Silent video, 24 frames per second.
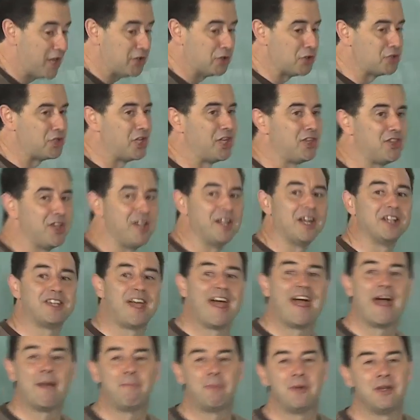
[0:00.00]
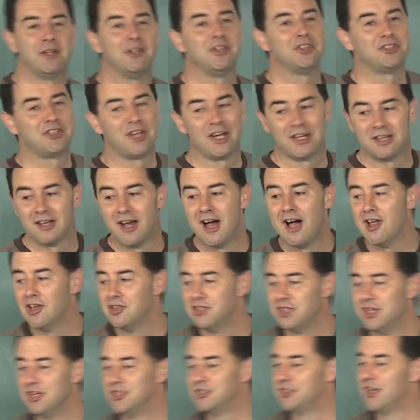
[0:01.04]
The interesting thing that's happened in this
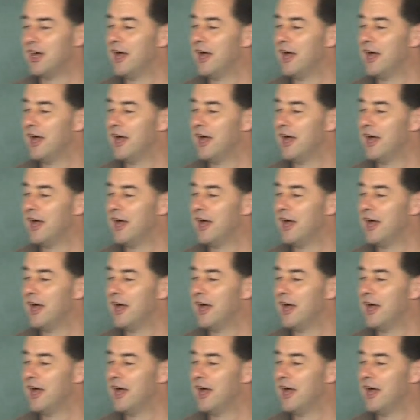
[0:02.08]
technology is